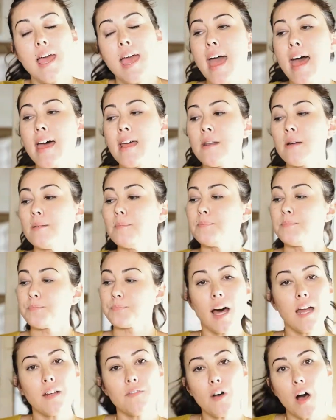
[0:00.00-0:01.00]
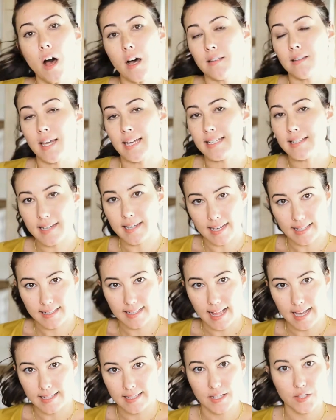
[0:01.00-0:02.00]
And a lot of online
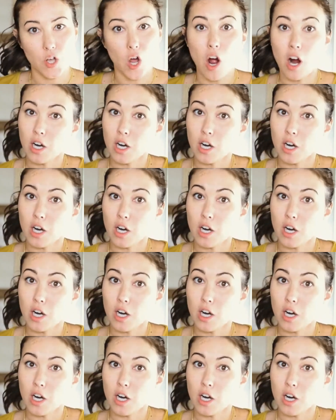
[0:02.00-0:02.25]
science classes